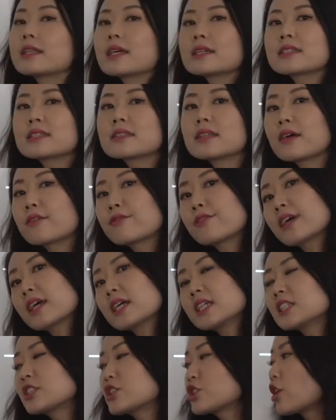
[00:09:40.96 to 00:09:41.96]
doesn't affect
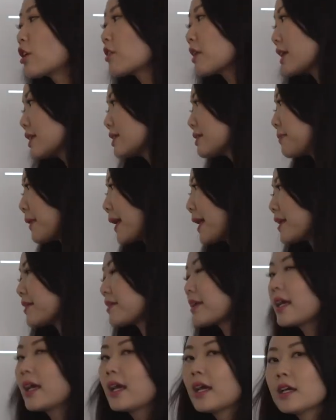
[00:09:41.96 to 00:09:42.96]
his jogging speed.
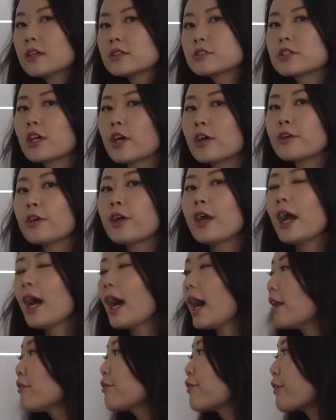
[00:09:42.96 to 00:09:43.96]
So
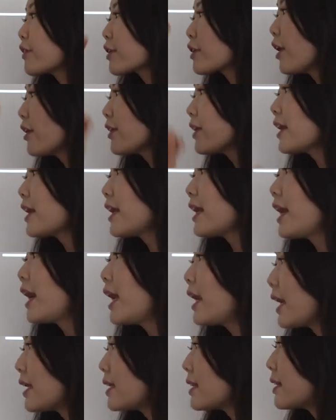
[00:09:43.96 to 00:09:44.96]
I've gone
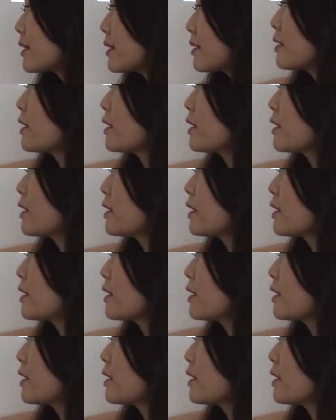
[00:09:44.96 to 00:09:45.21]
ahead and